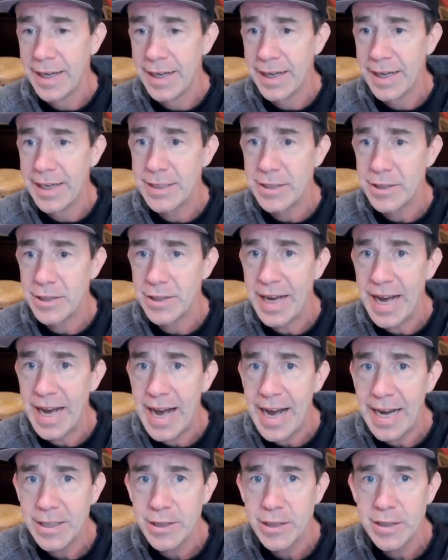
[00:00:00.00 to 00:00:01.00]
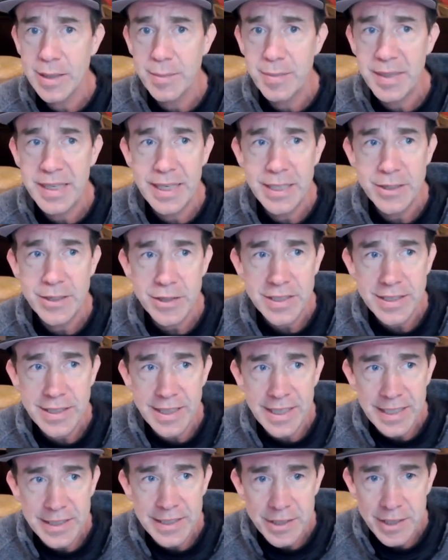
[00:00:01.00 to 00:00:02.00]
is to actually be
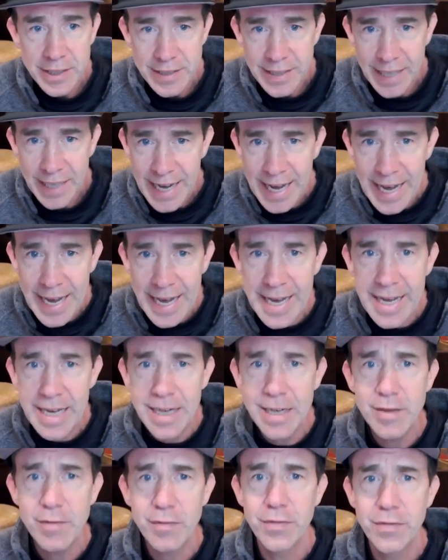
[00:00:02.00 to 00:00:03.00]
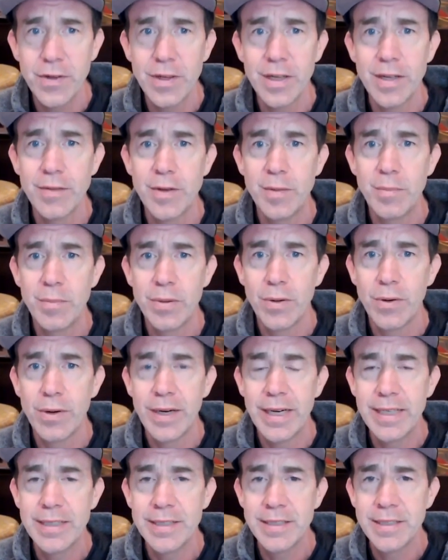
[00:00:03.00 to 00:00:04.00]
interested in just a handful of
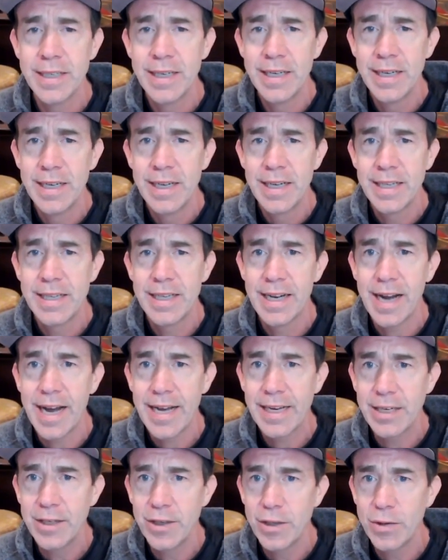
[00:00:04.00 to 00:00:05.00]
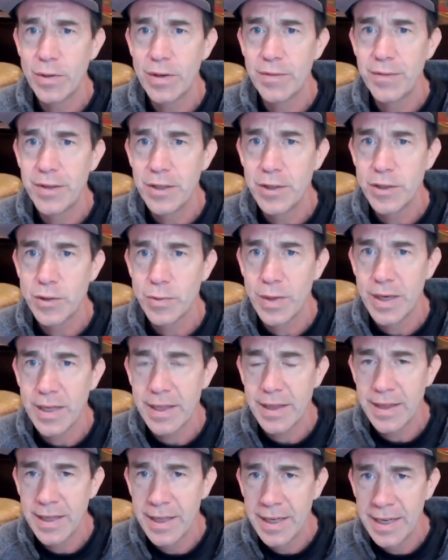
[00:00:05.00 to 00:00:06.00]
employees that I can do reviews
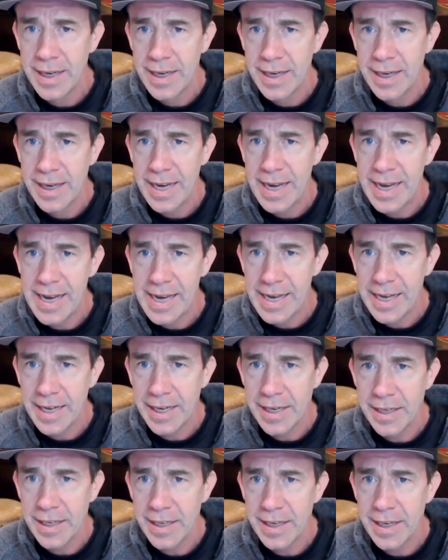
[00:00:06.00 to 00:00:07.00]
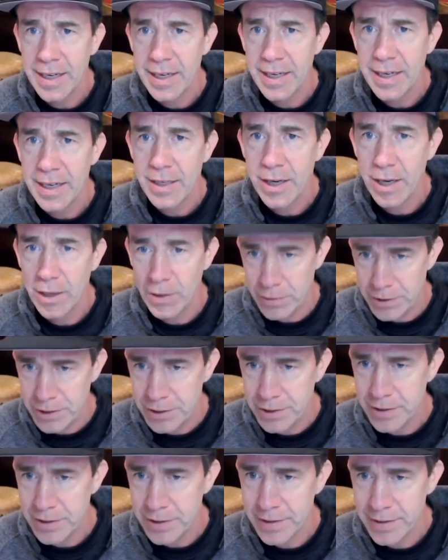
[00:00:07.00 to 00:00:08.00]
with and
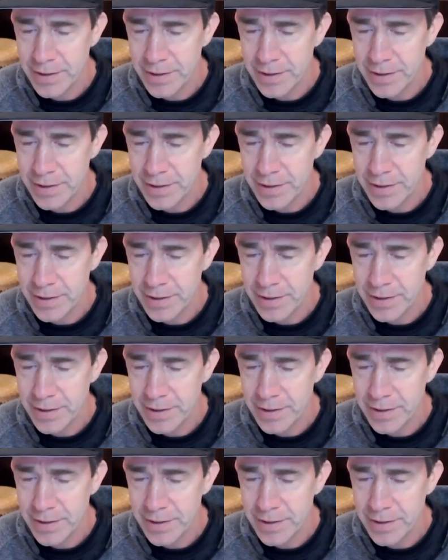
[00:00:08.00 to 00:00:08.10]
coach